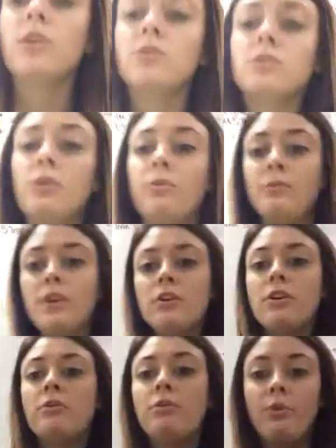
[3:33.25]
So we
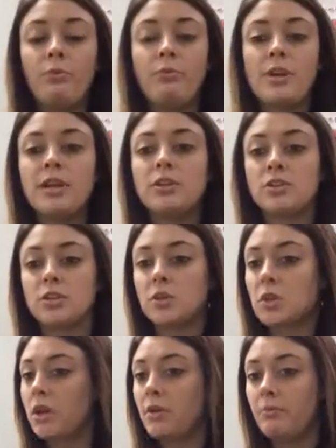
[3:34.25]
know we can
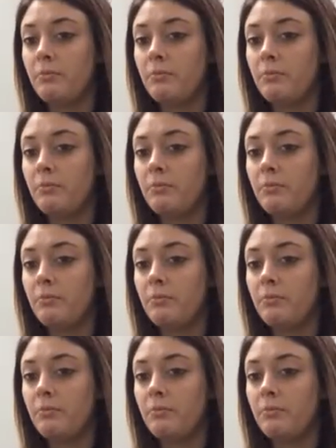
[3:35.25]
just